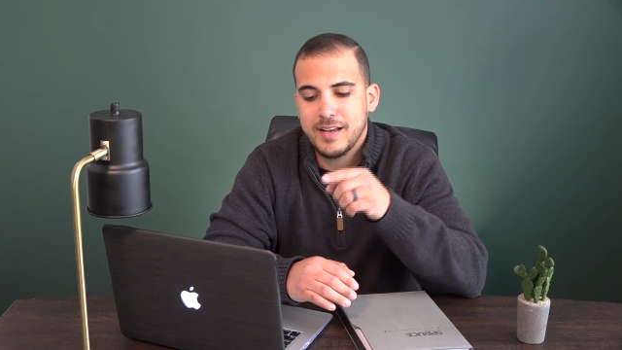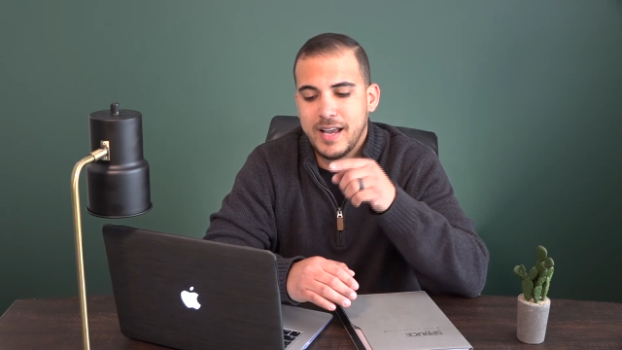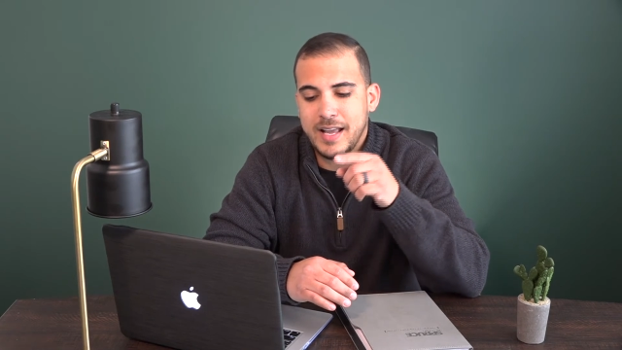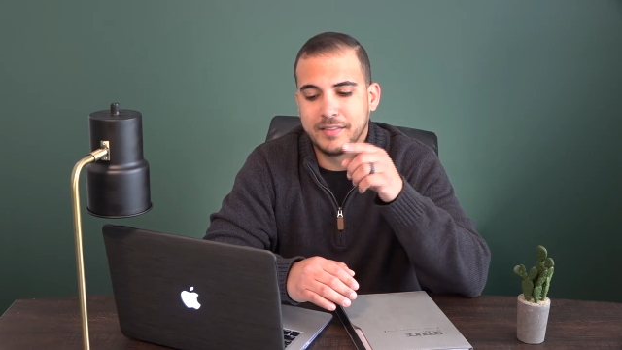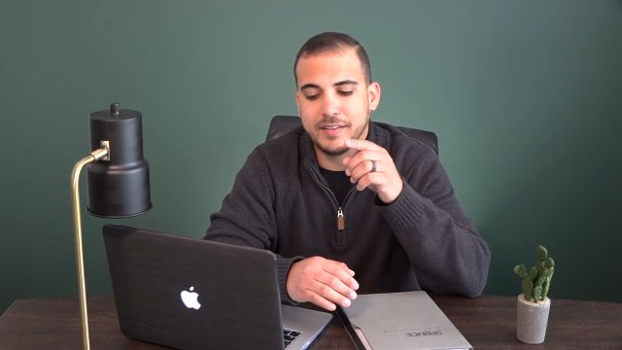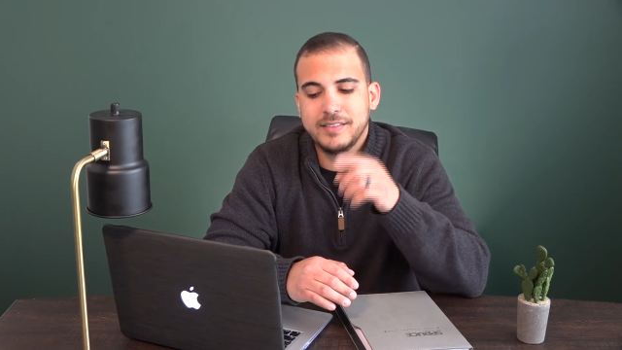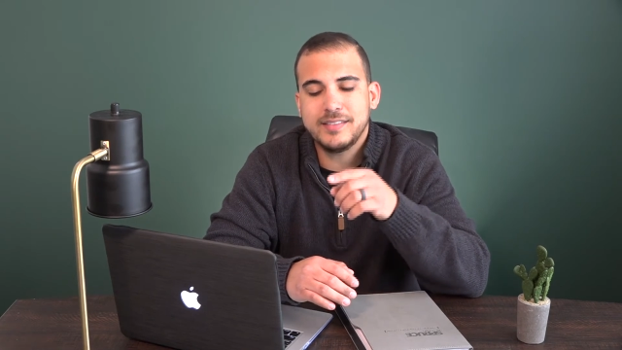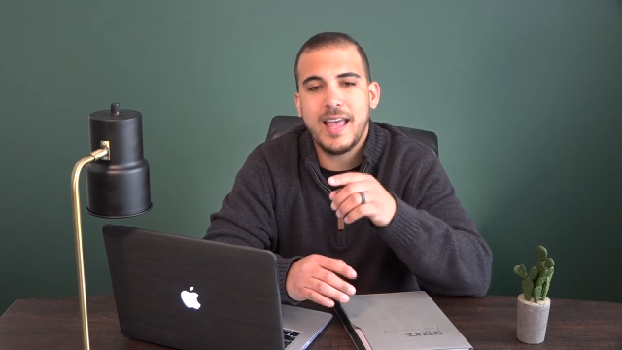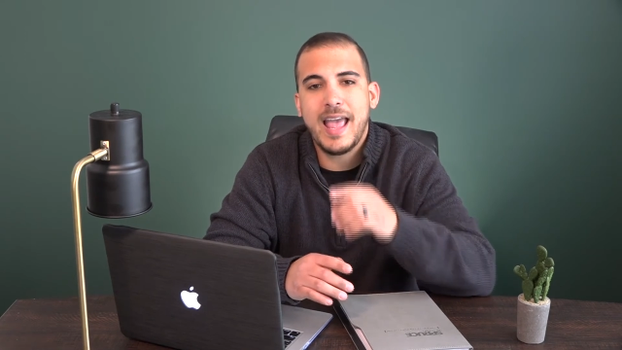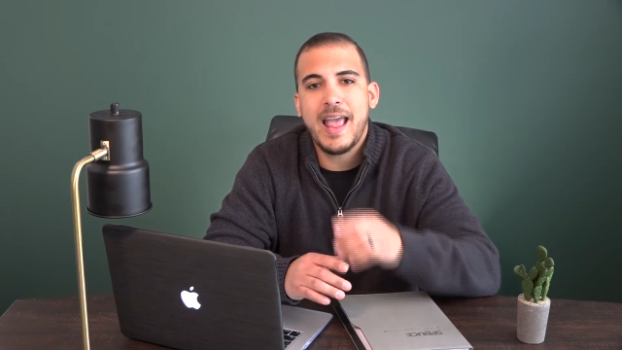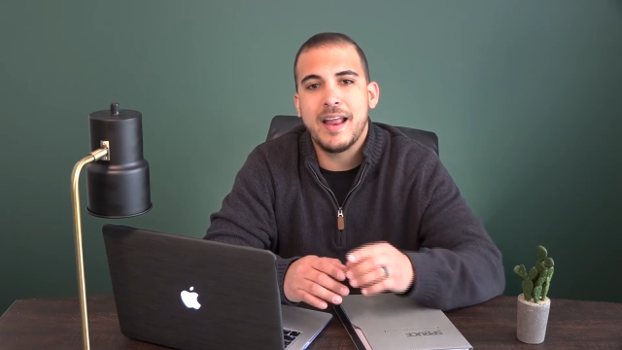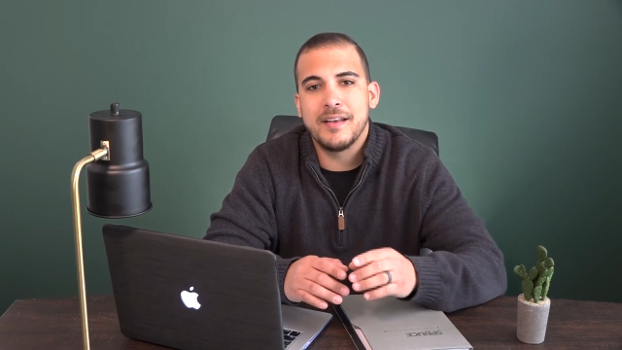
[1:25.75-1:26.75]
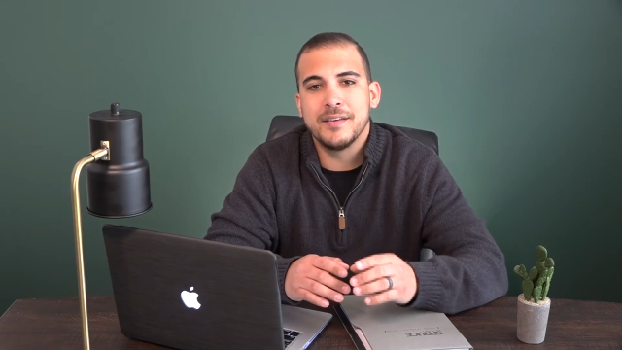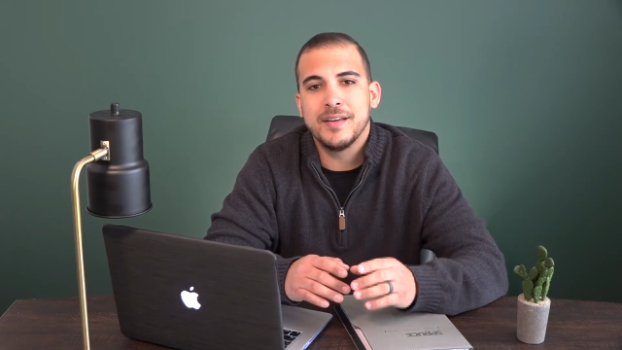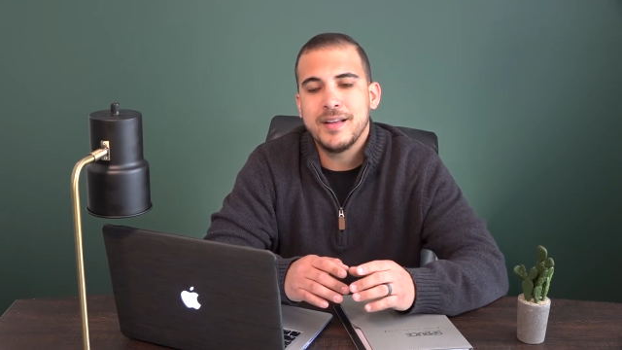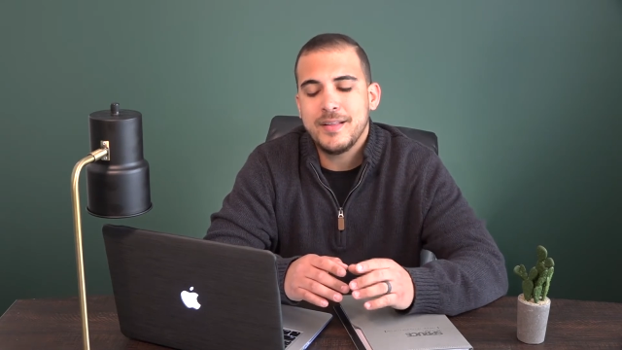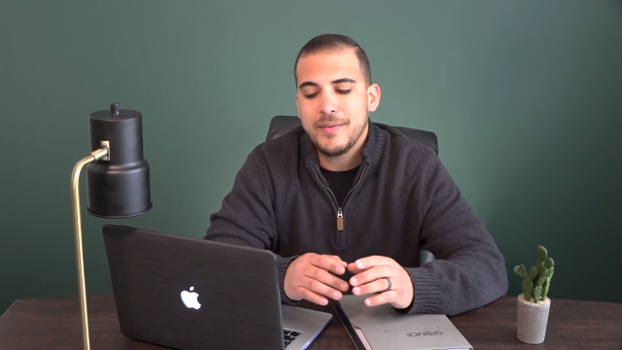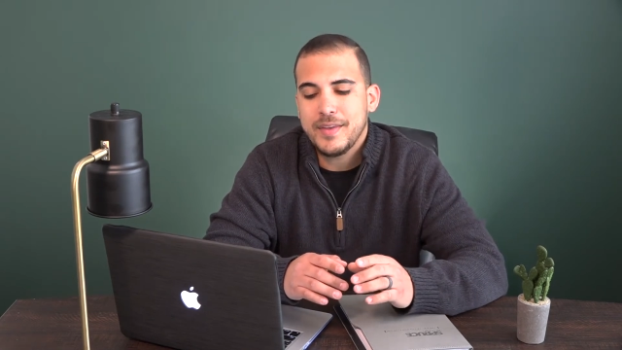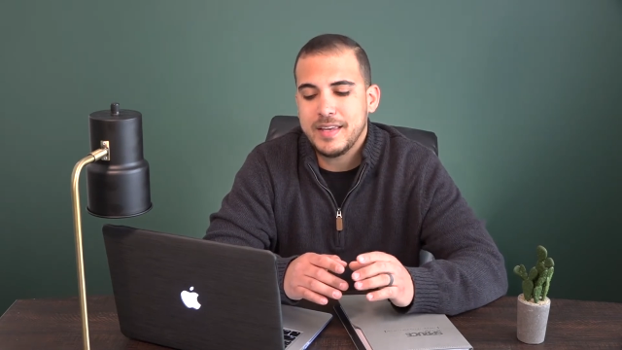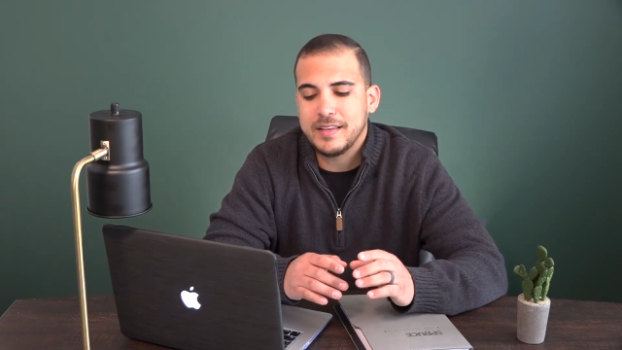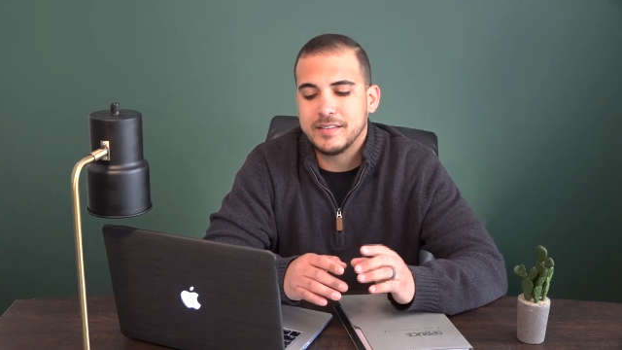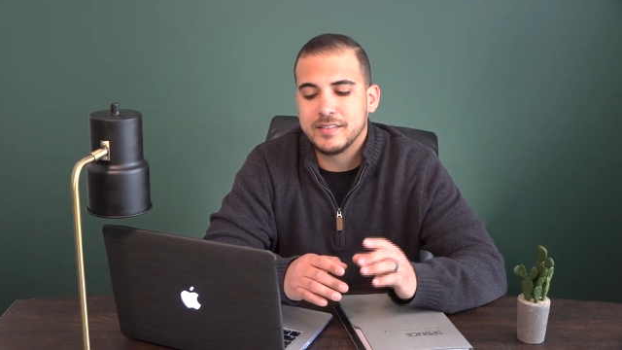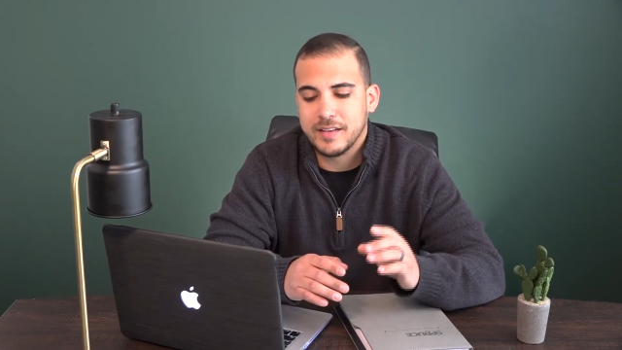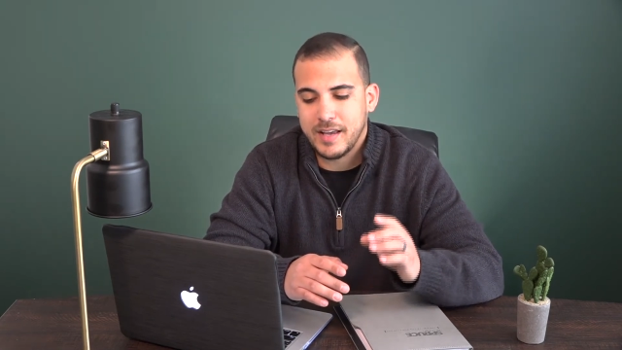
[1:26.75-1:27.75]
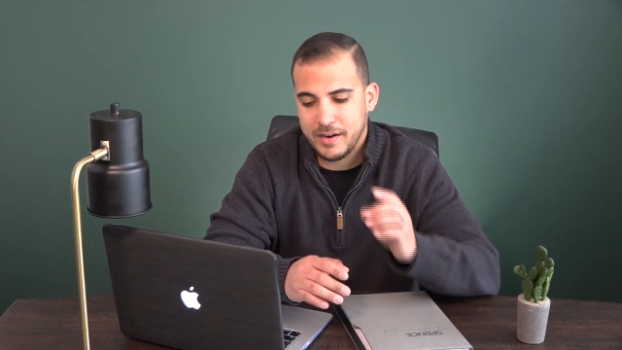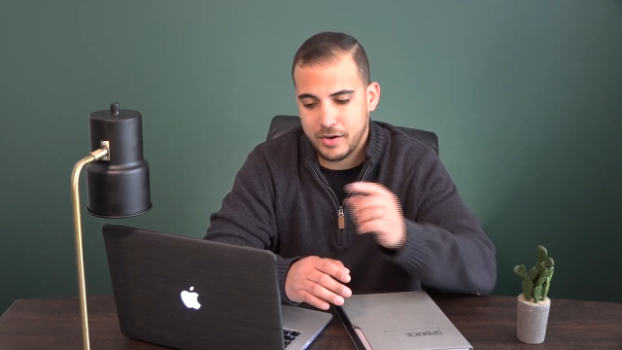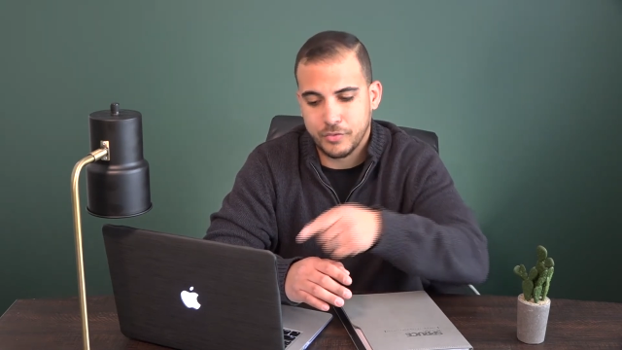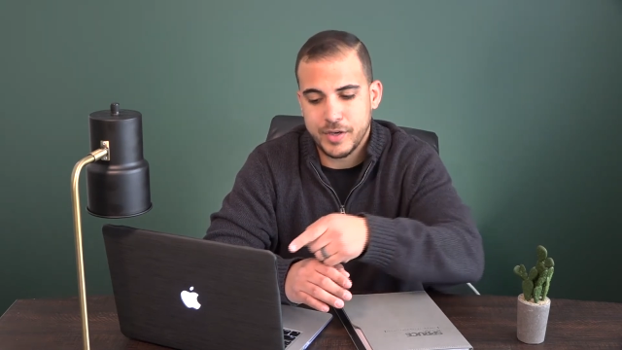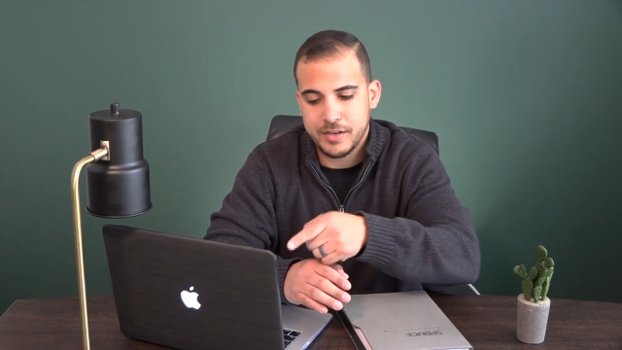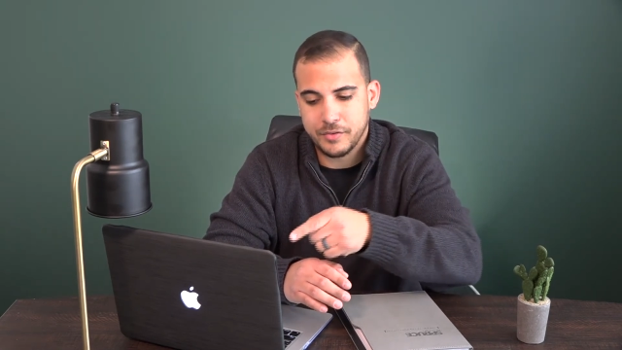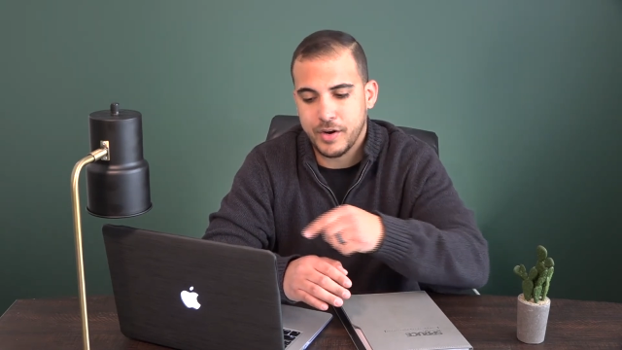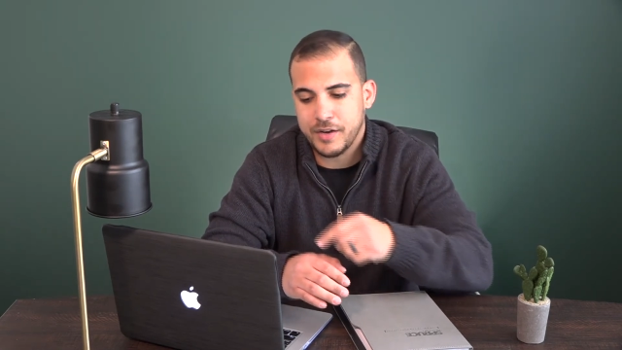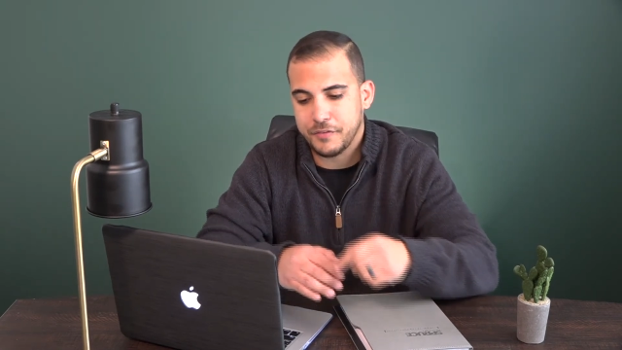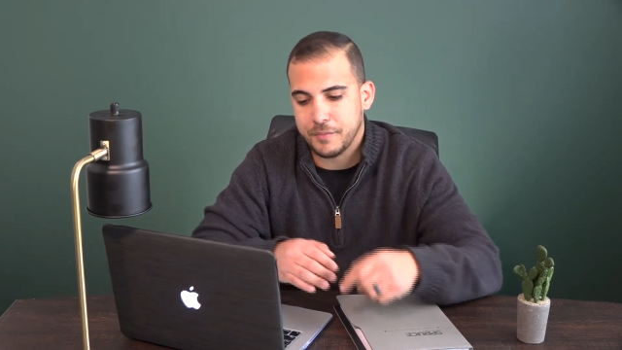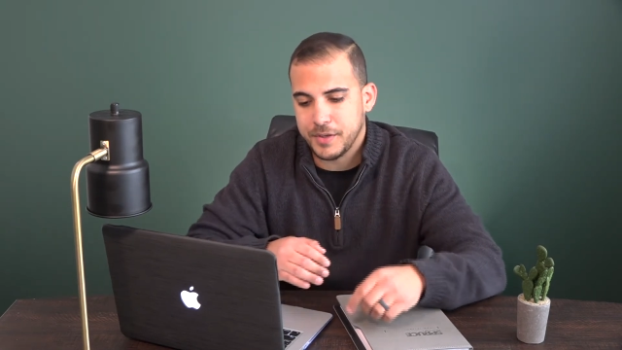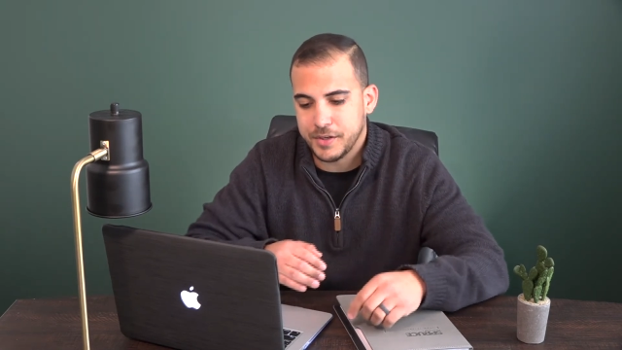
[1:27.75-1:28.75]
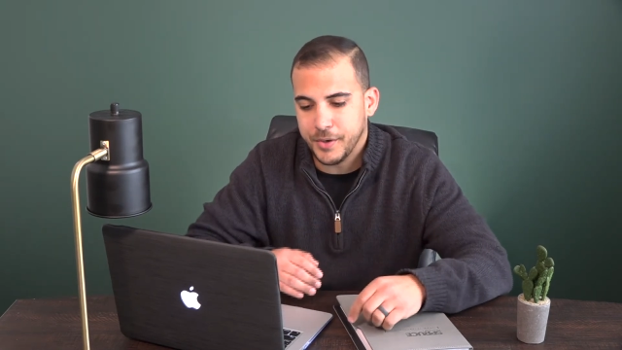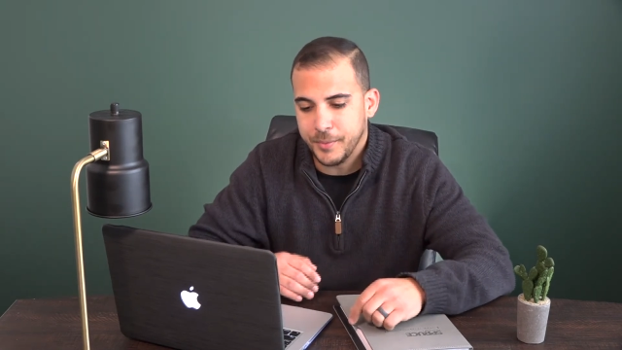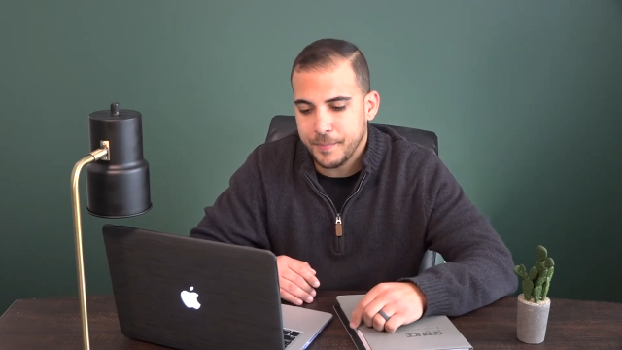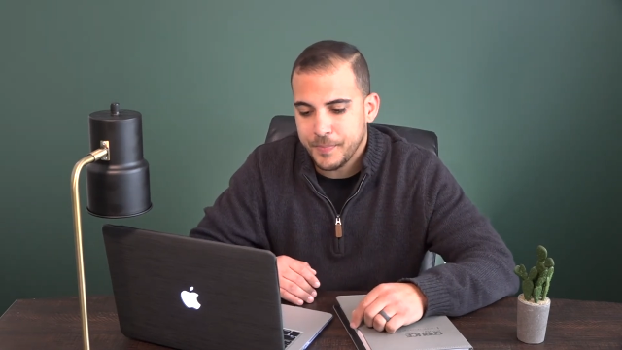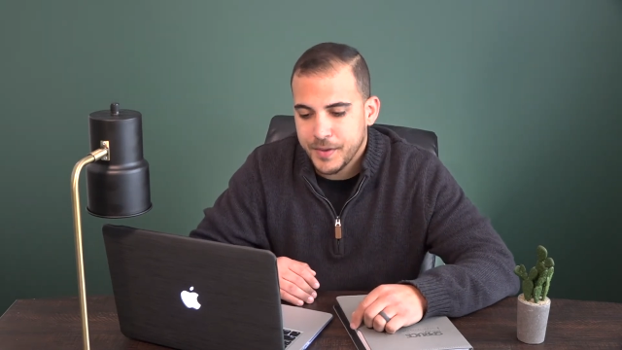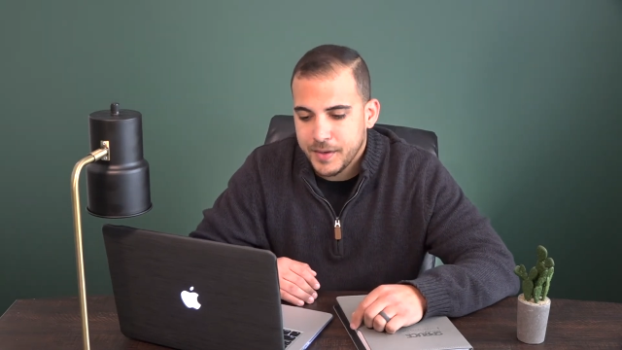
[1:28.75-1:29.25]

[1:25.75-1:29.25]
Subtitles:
And list N is, and I'll read it right from here,